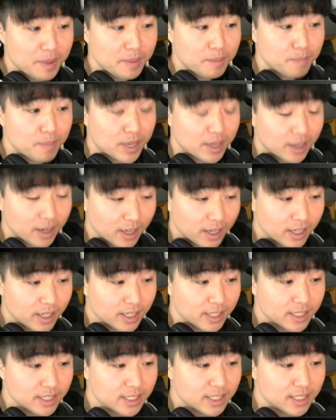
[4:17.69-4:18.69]

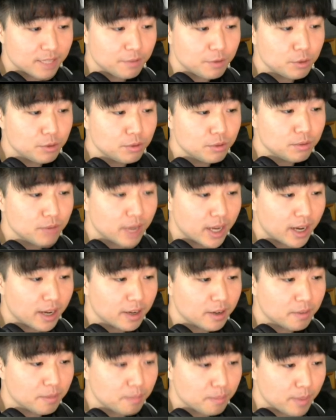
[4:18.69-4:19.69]
Because if you do
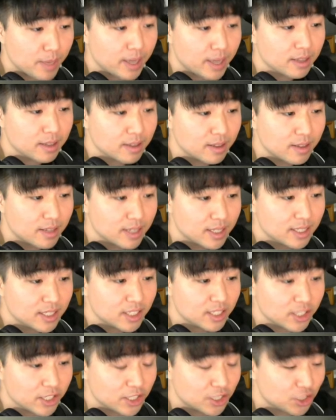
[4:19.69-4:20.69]
not make
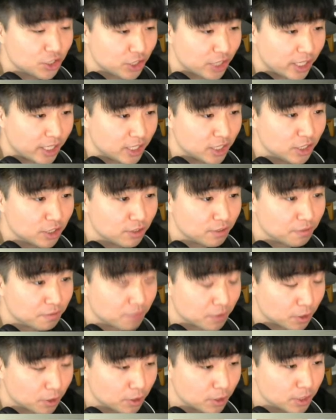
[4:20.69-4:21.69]
this exchange
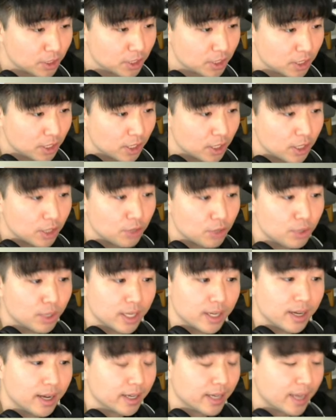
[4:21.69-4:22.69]
first, you
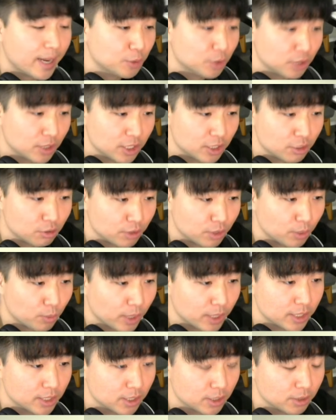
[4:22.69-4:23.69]
cannot capture these three
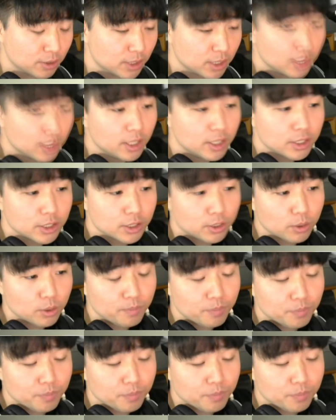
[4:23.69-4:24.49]
white stones. So